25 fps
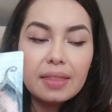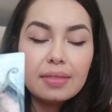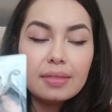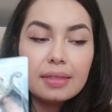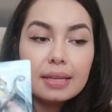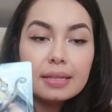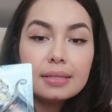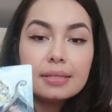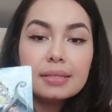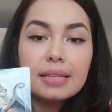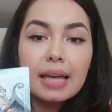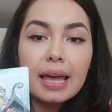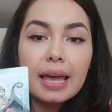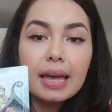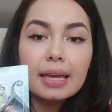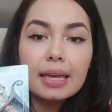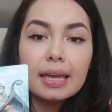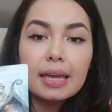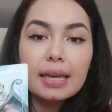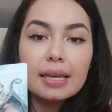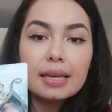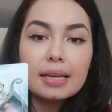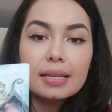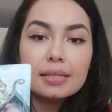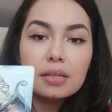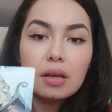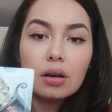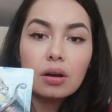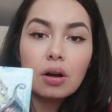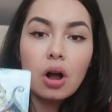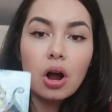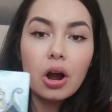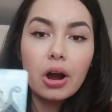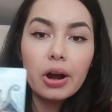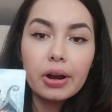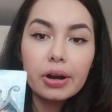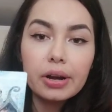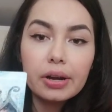in this deck is a
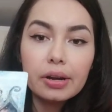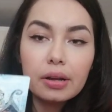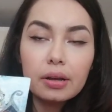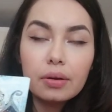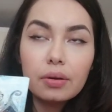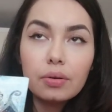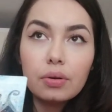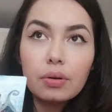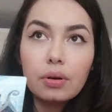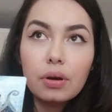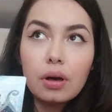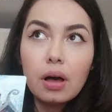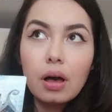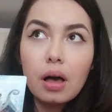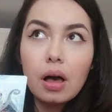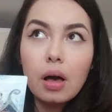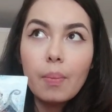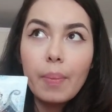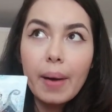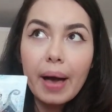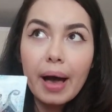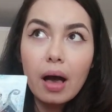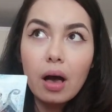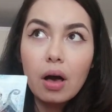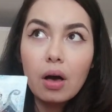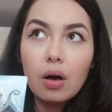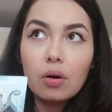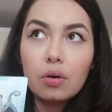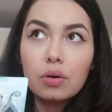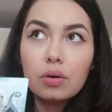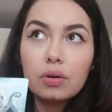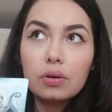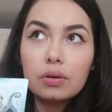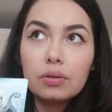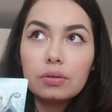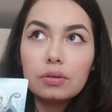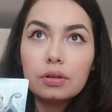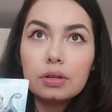card
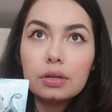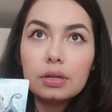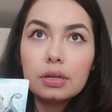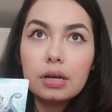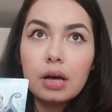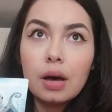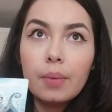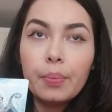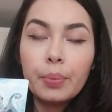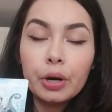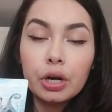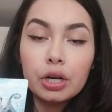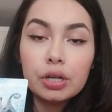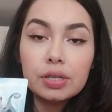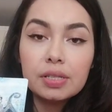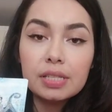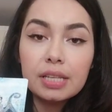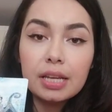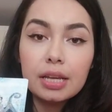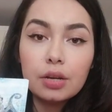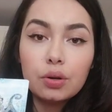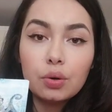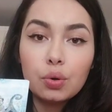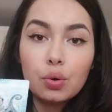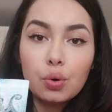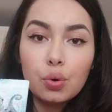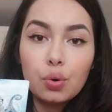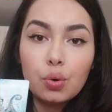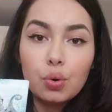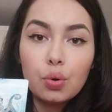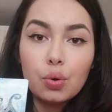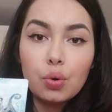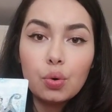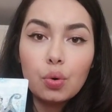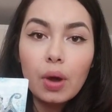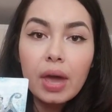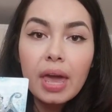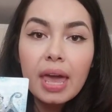about a person
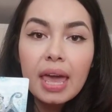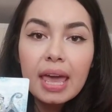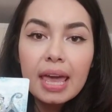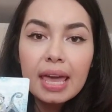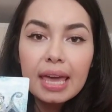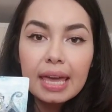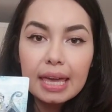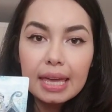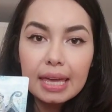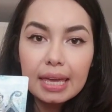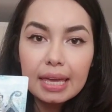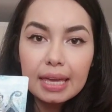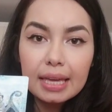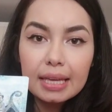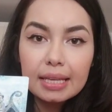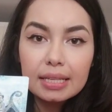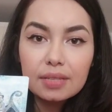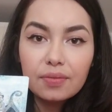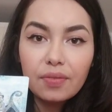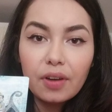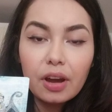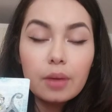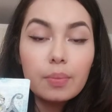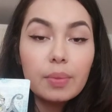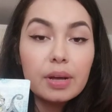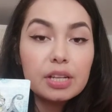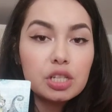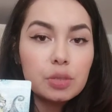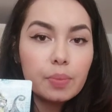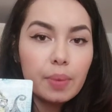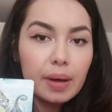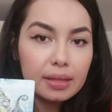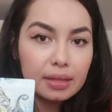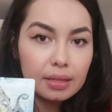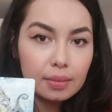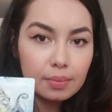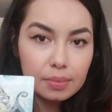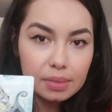who is very much
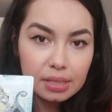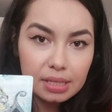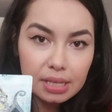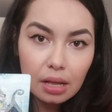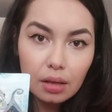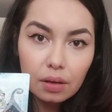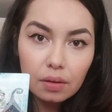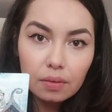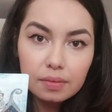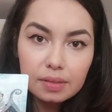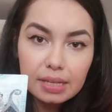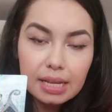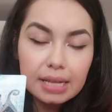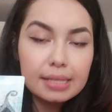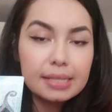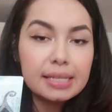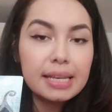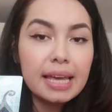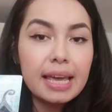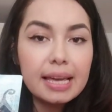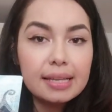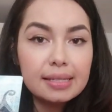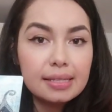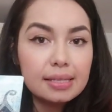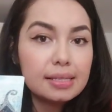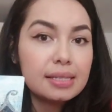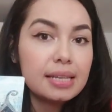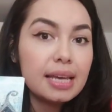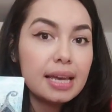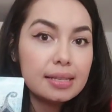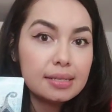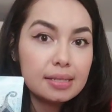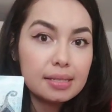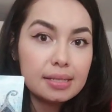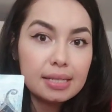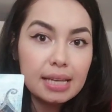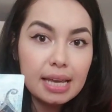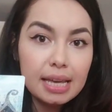about themselves and takes and
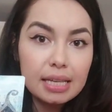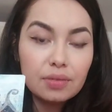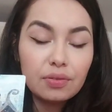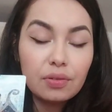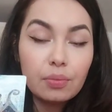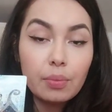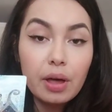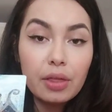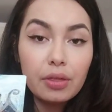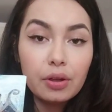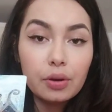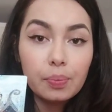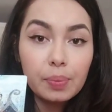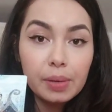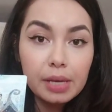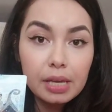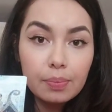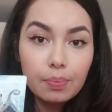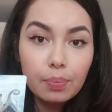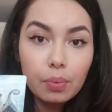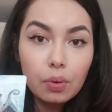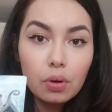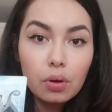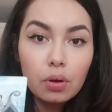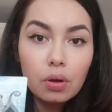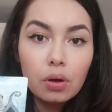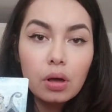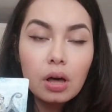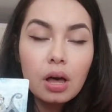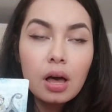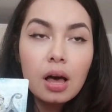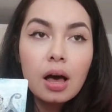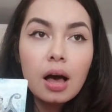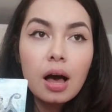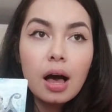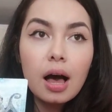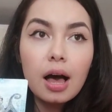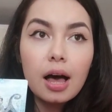takes and takes from other people,
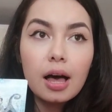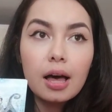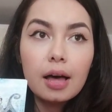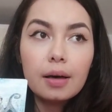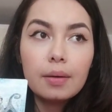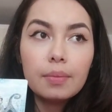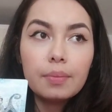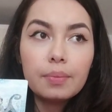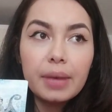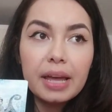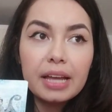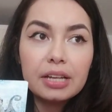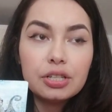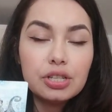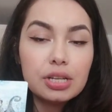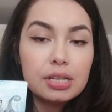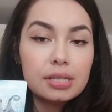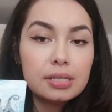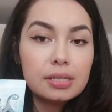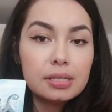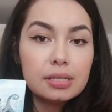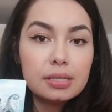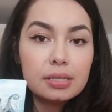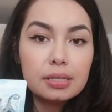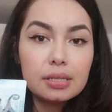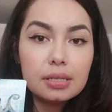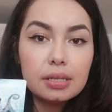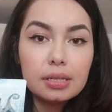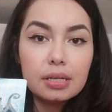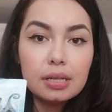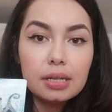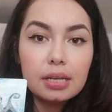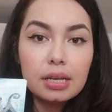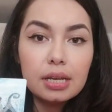and just